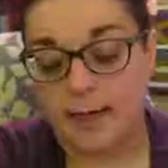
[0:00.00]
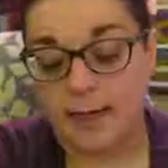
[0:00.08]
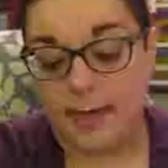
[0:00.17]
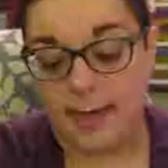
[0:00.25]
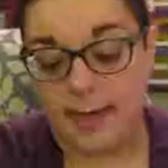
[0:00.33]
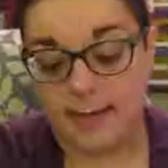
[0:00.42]

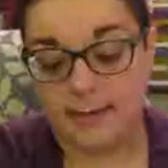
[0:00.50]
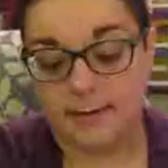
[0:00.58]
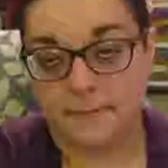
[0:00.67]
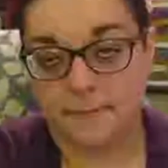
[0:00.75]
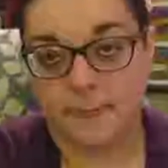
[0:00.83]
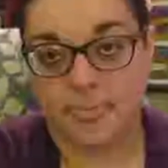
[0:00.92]

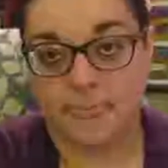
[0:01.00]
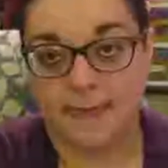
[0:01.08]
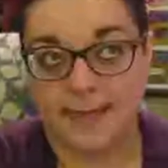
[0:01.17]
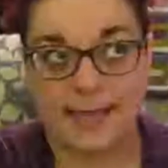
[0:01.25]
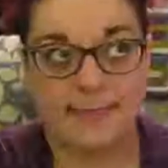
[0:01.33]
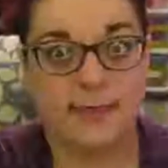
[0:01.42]
And
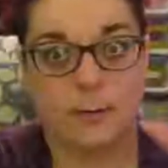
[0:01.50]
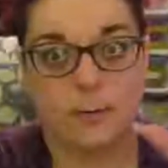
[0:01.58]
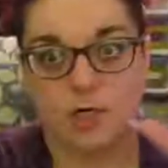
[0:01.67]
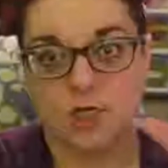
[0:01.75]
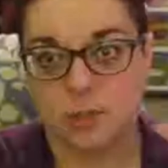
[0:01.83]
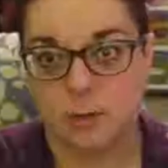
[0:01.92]
again, they
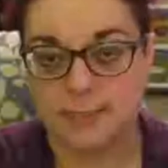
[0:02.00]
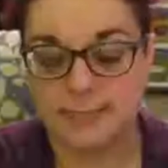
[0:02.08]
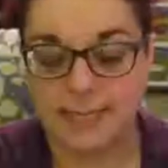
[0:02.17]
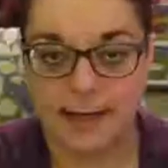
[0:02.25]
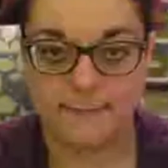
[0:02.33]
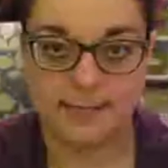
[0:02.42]
were
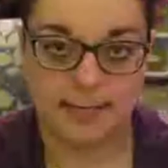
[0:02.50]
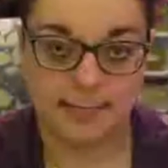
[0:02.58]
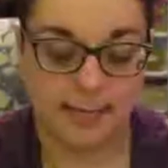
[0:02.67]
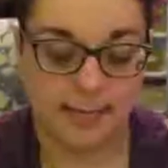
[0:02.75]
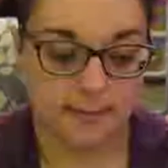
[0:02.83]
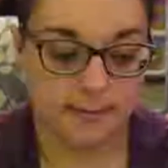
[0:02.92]
short-staffed
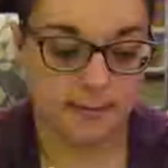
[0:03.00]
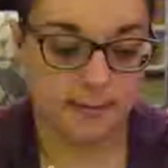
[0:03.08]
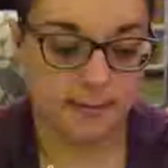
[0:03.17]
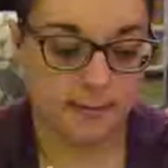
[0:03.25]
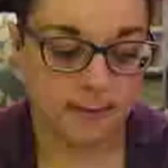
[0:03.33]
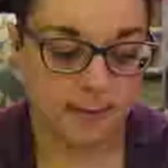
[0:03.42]

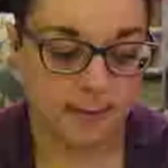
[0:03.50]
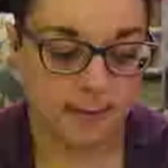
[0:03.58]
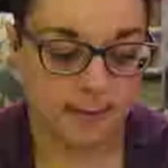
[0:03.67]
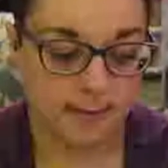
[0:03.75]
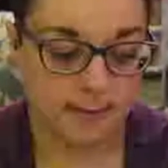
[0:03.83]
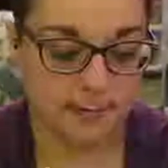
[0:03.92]
again.
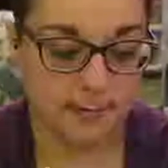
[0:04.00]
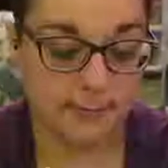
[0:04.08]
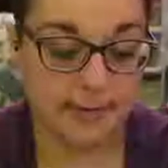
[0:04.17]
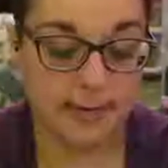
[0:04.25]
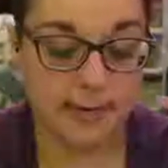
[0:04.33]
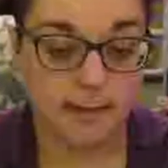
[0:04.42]
And I
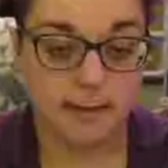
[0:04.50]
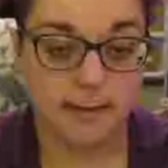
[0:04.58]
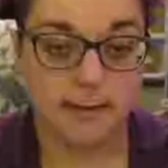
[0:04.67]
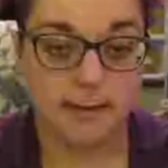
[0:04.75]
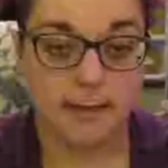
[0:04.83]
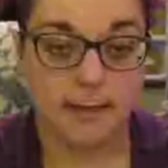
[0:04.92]
mean,
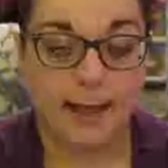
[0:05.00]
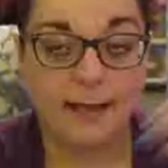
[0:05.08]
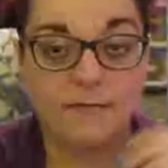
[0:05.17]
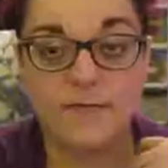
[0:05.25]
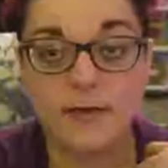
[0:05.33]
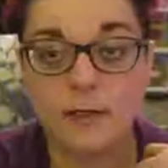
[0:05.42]

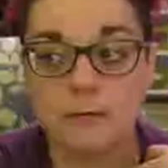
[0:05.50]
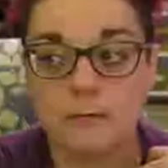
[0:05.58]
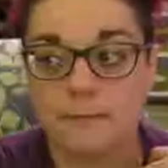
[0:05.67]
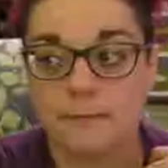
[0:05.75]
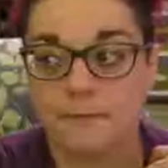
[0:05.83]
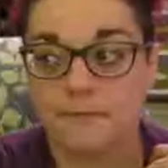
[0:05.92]
I
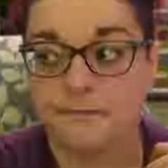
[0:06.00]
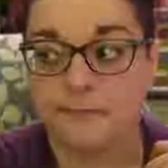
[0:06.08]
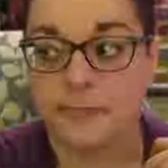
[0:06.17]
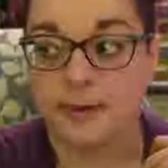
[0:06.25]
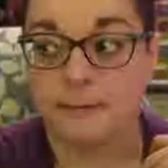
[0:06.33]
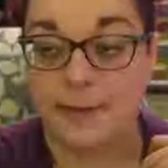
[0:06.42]
feel
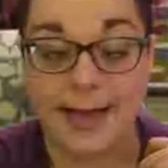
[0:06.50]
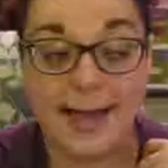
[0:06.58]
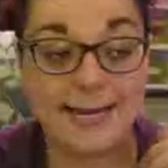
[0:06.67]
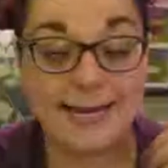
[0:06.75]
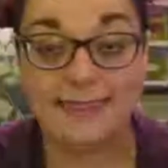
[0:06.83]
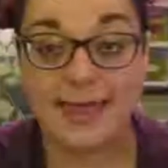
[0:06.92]

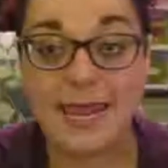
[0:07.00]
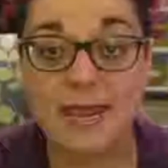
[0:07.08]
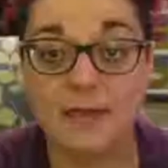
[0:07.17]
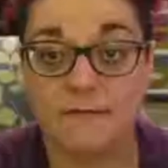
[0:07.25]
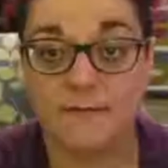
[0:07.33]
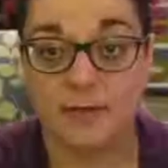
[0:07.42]
bad.
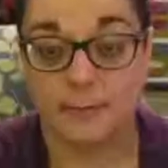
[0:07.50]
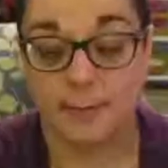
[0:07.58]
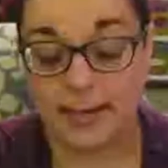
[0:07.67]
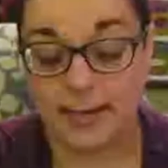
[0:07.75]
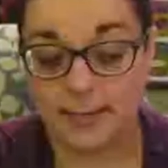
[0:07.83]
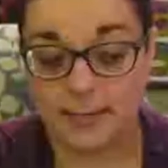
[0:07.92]
They feel
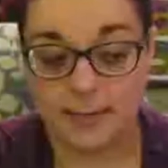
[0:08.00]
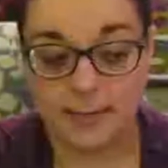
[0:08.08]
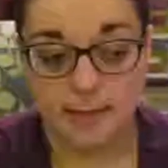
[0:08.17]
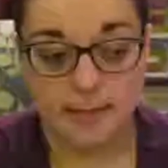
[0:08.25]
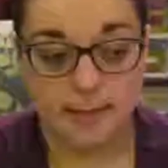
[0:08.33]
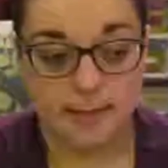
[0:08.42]
bad.
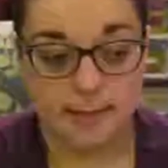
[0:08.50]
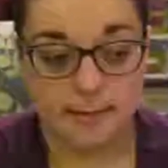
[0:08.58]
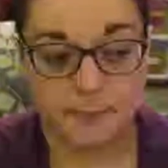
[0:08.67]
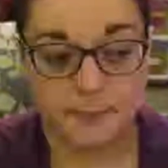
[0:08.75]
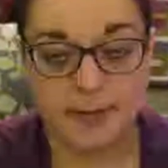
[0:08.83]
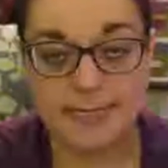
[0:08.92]

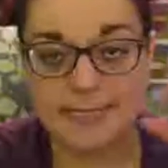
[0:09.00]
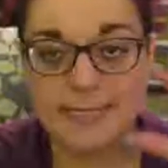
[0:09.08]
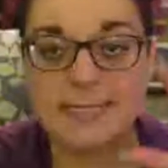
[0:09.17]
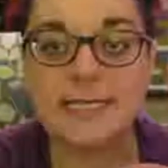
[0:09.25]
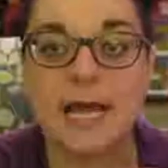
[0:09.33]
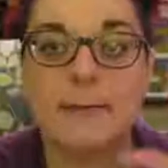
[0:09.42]
But
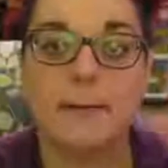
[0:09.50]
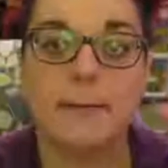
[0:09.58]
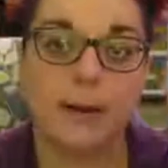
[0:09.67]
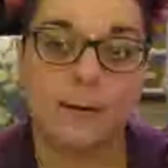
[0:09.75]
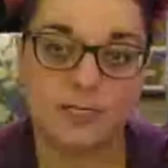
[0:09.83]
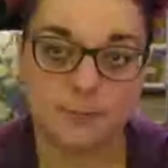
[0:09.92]
this time, I
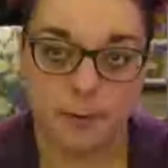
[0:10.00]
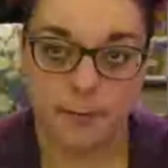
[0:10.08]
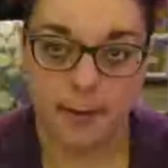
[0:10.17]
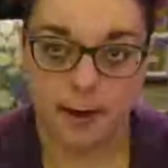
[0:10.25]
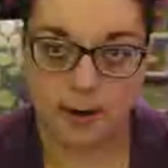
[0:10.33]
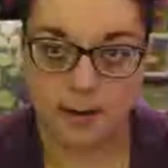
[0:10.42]
mean, I was
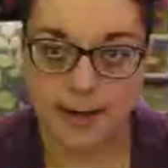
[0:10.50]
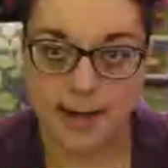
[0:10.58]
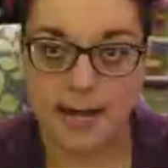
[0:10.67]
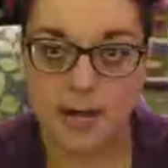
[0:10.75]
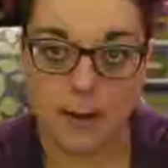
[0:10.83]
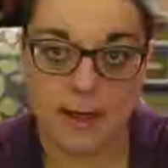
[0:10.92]
prepared. And
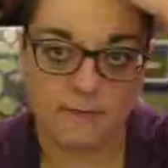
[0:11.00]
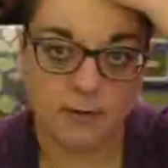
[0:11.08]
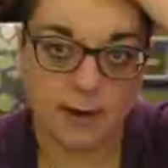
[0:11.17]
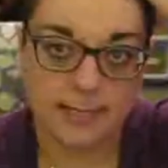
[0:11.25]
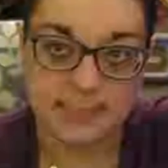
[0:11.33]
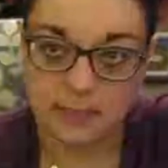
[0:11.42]
I know I have
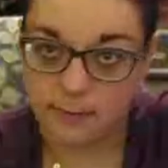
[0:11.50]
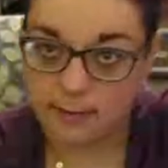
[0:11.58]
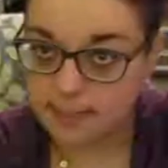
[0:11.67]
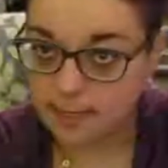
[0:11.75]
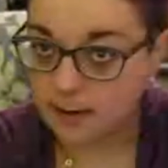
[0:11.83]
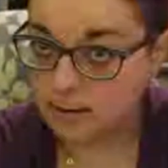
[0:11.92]
crazy,
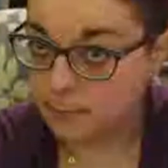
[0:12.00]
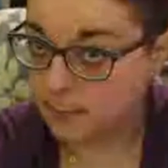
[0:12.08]
crazy hair.